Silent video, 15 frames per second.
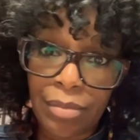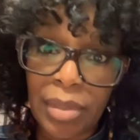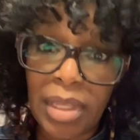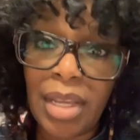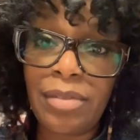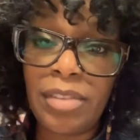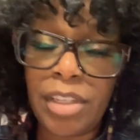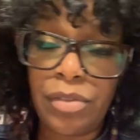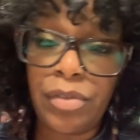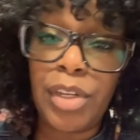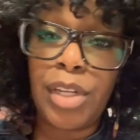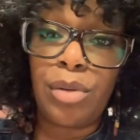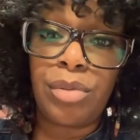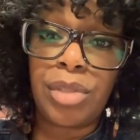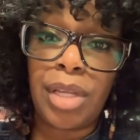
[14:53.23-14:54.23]
give this
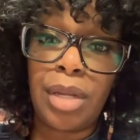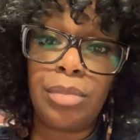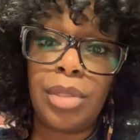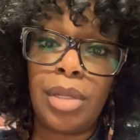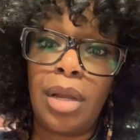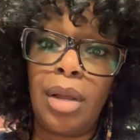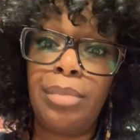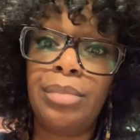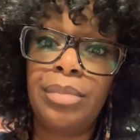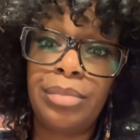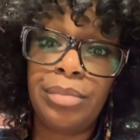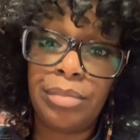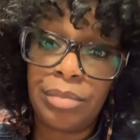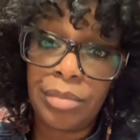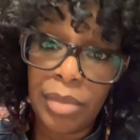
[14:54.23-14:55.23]
video a thumbs up
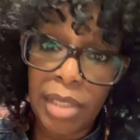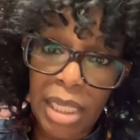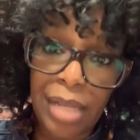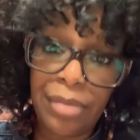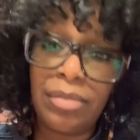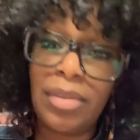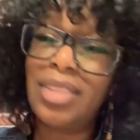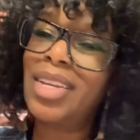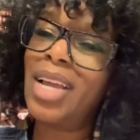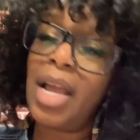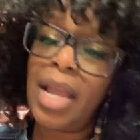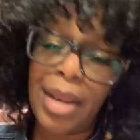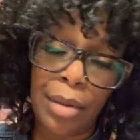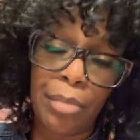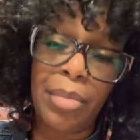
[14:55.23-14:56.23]
leave, go
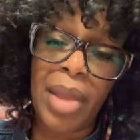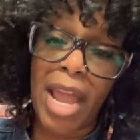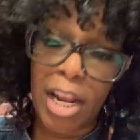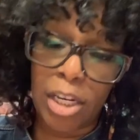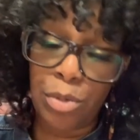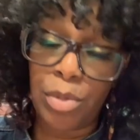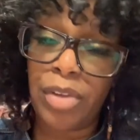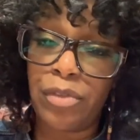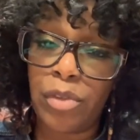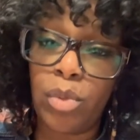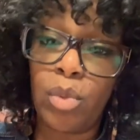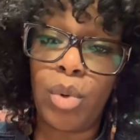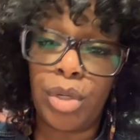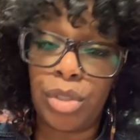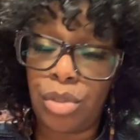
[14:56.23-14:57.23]
ahead and bash me if you
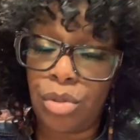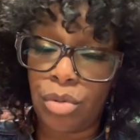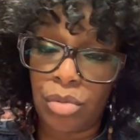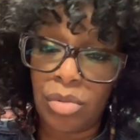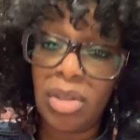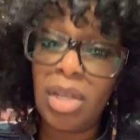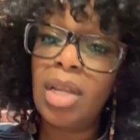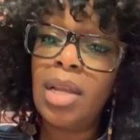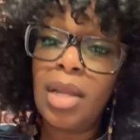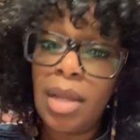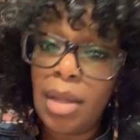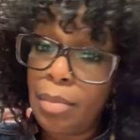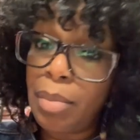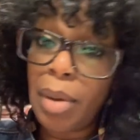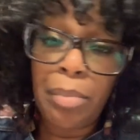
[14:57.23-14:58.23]
want to.
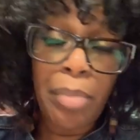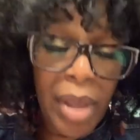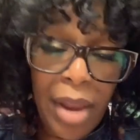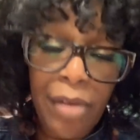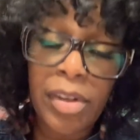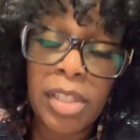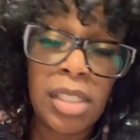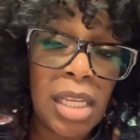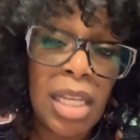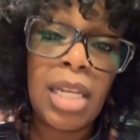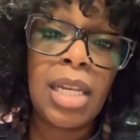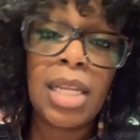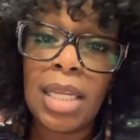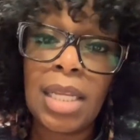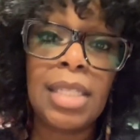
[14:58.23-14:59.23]
But
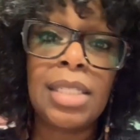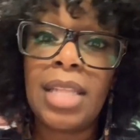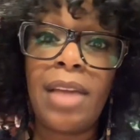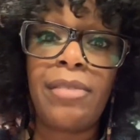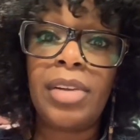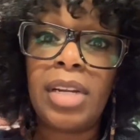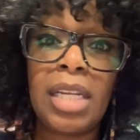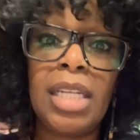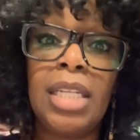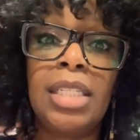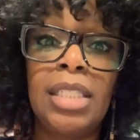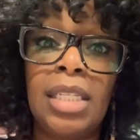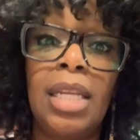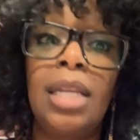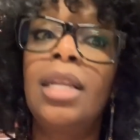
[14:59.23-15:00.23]
parenting is never
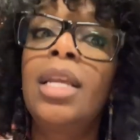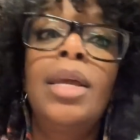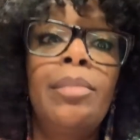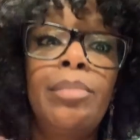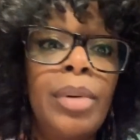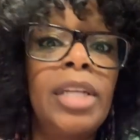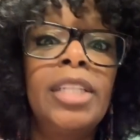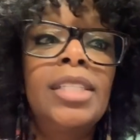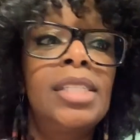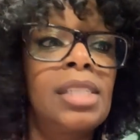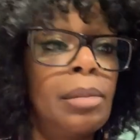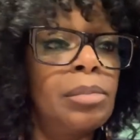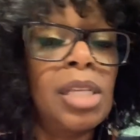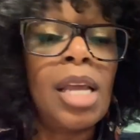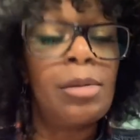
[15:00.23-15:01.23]
easy. But
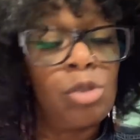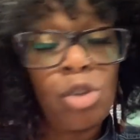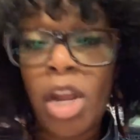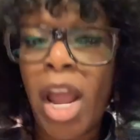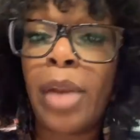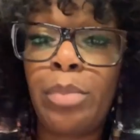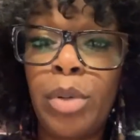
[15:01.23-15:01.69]
sometimes you got to